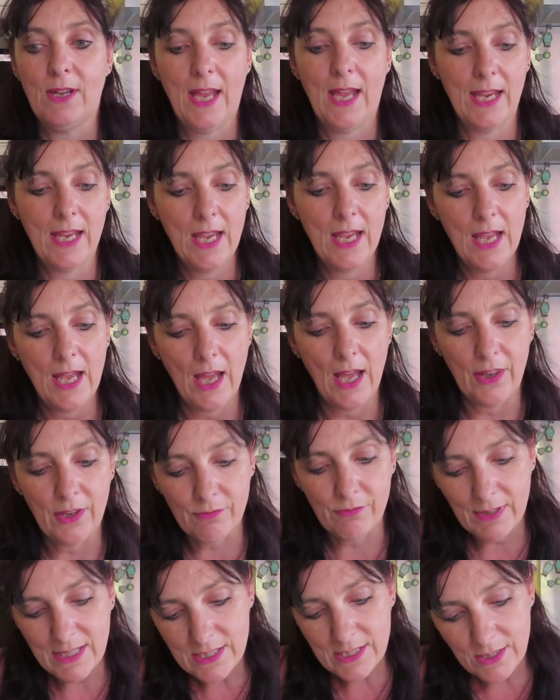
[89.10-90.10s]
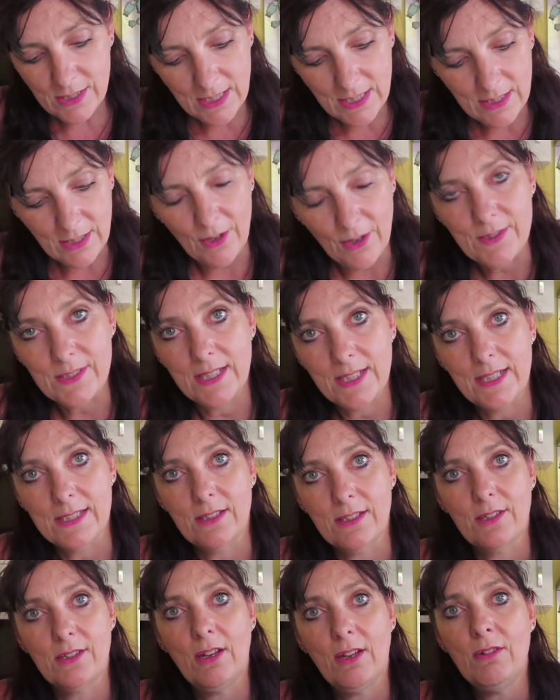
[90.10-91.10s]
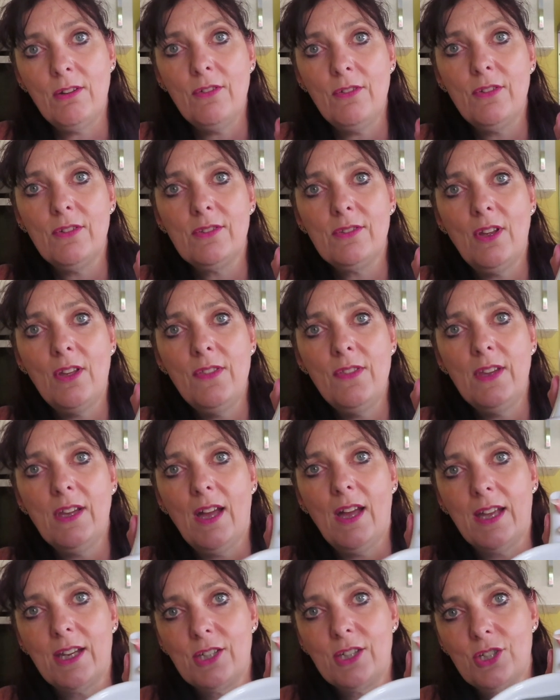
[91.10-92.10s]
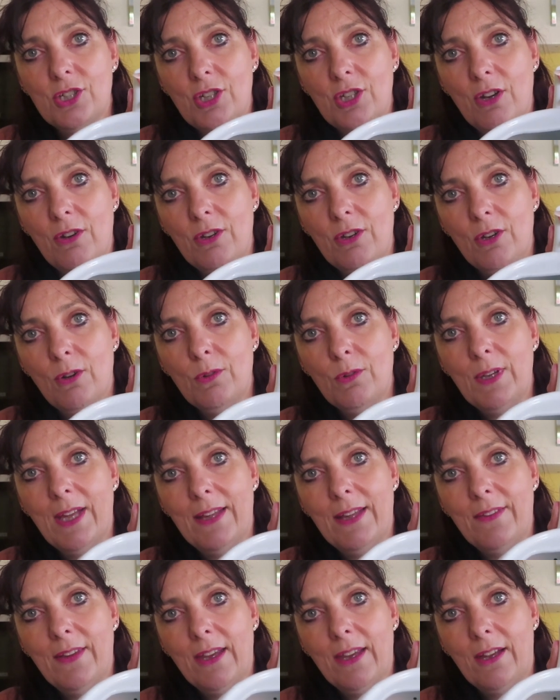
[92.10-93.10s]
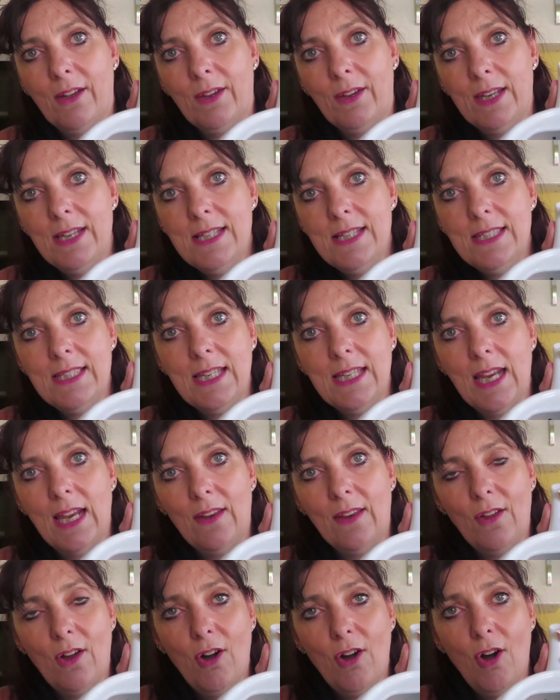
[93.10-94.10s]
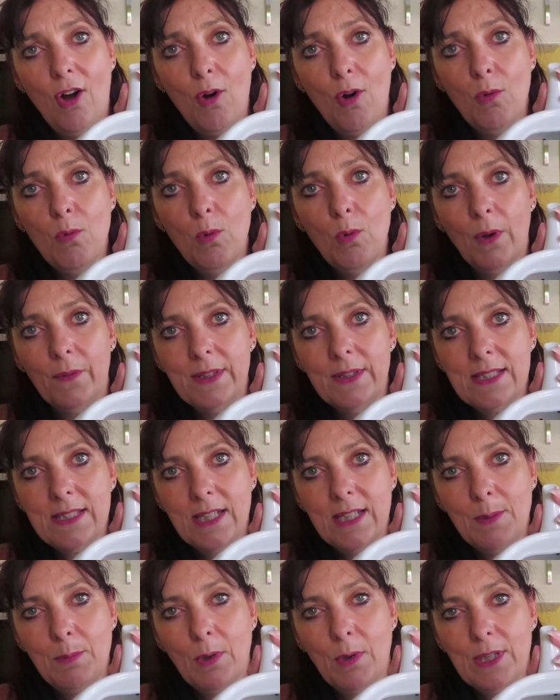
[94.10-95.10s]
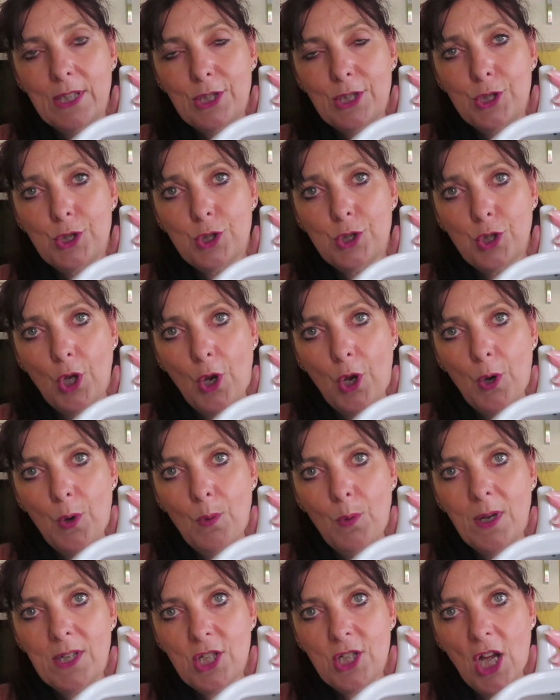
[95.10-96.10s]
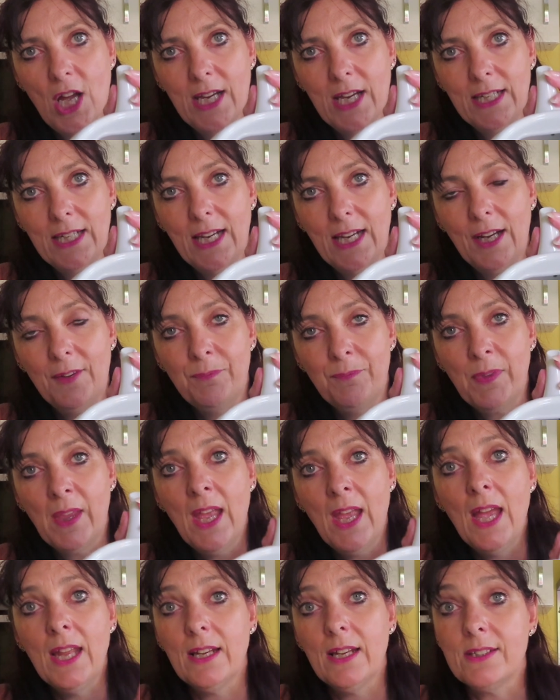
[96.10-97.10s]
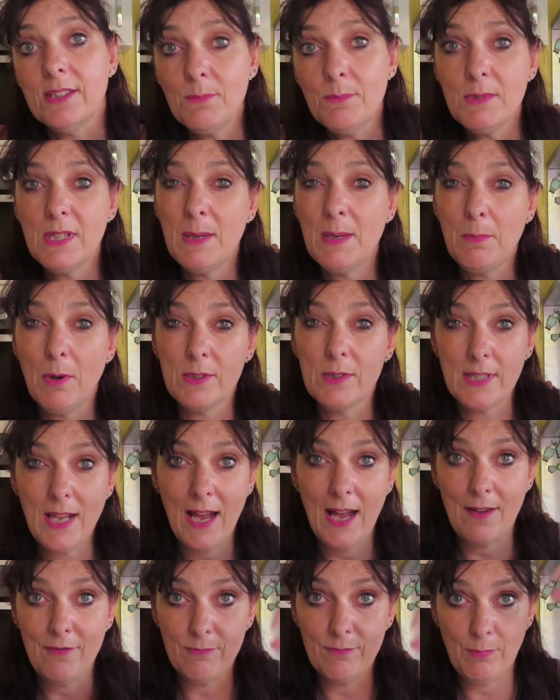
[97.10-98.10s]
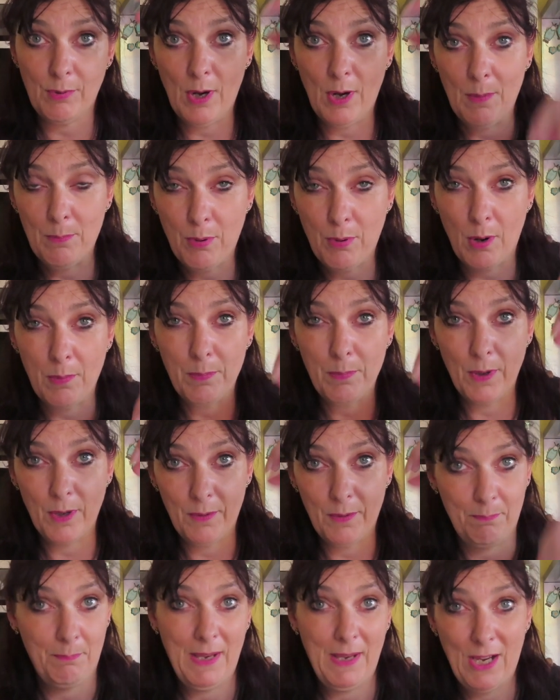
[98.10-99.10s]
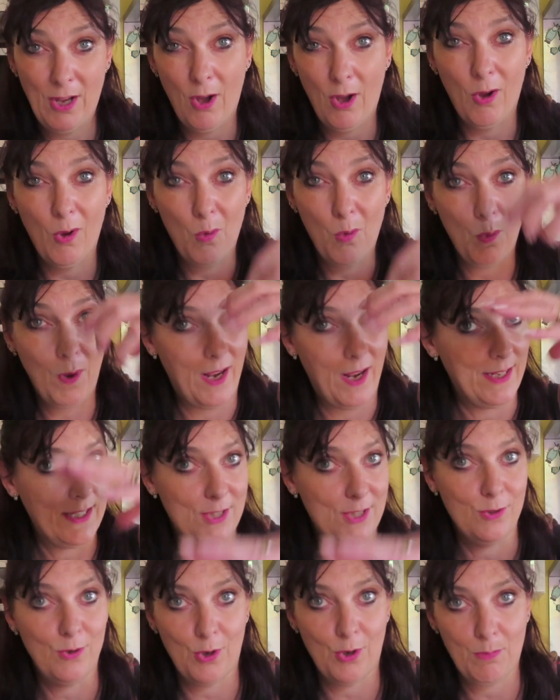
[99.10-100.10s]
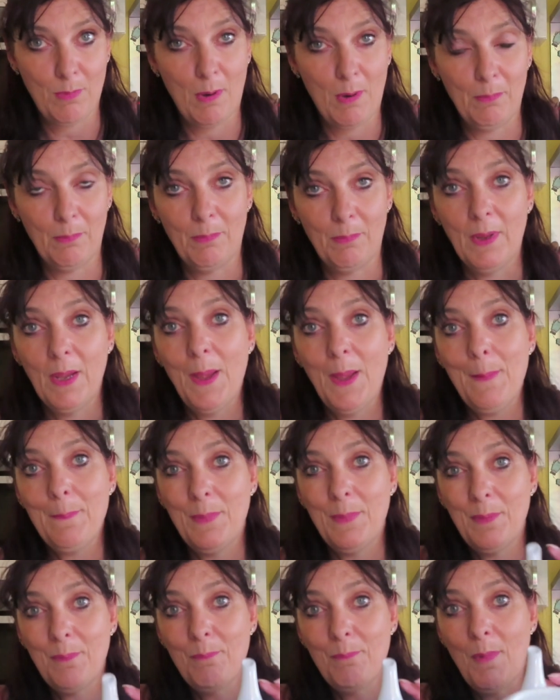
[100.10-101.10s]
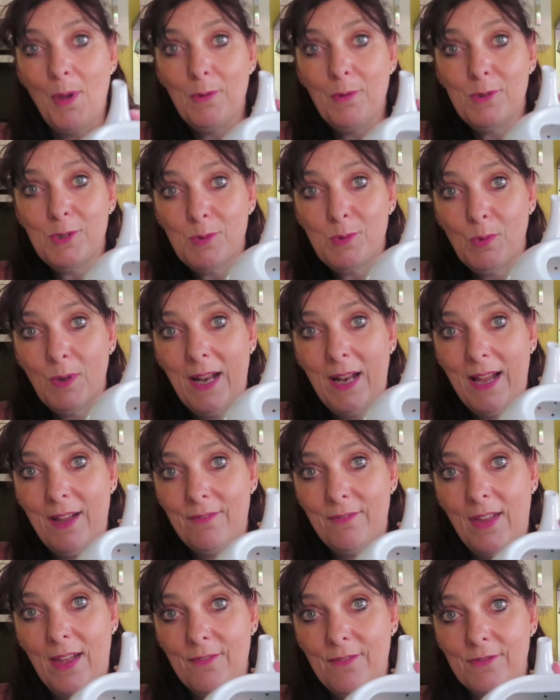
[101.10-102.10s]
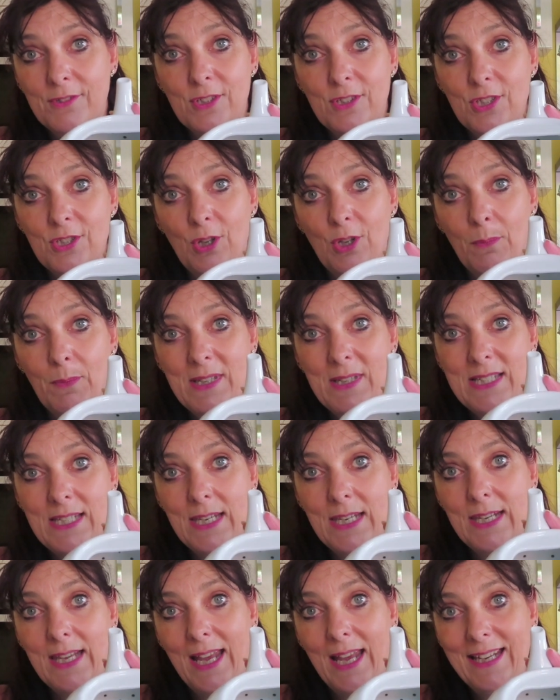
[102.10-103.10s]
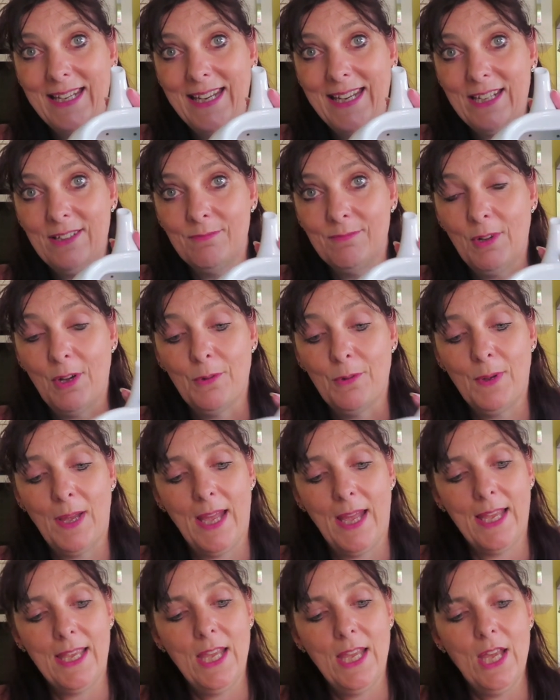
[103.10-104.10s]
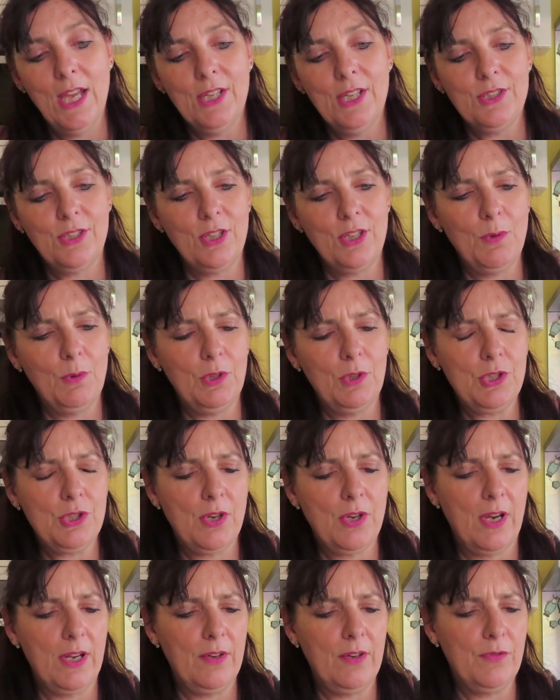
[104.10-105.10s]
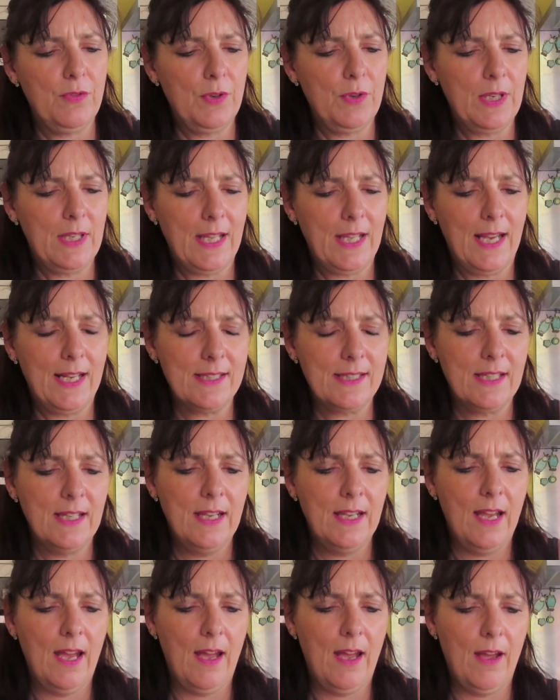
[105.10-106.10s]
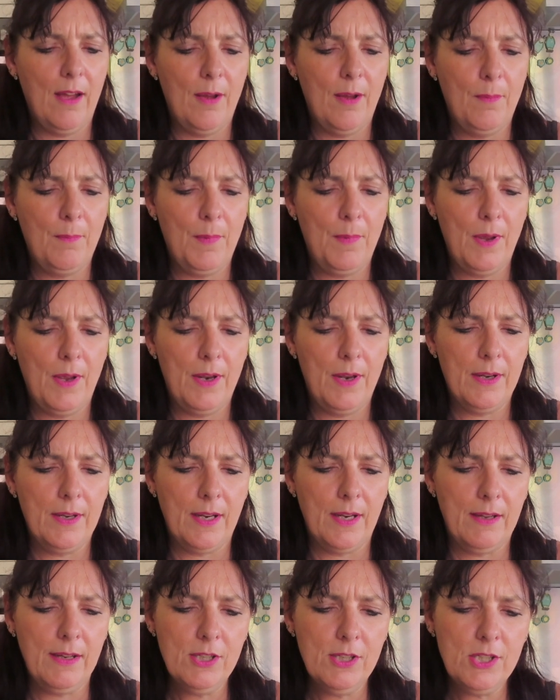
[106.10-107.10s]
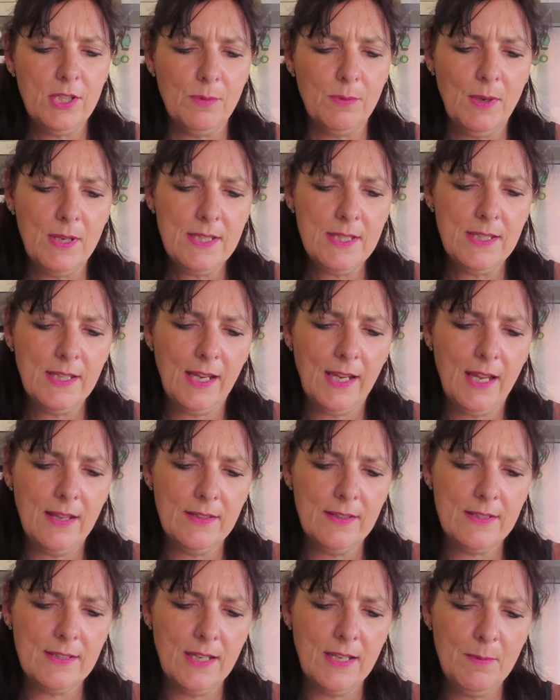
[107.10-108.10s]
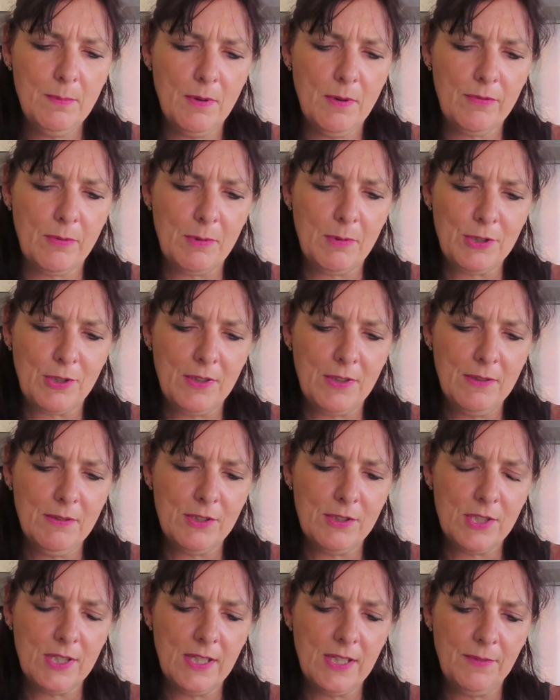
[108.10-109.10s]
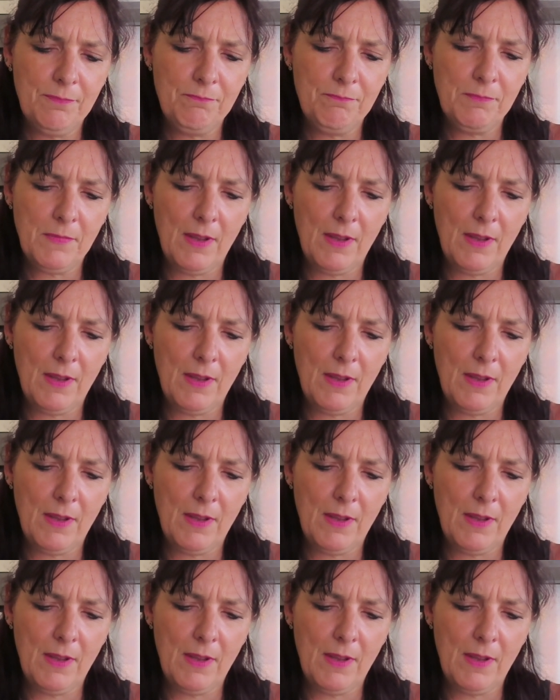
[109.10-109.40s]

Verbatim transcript: okay? And the reason you need those is, don't, know if, don't think I can show you. Oh yeah, there you go. Can you see the hole on this teapot is so tiny? Now some teapots have a proper big hole and it's not a problem, but most will have that to stop the tea getting in, okay? So you wanna try and avoid that. Um, now actually, where did they get this teapot from? I don't know actually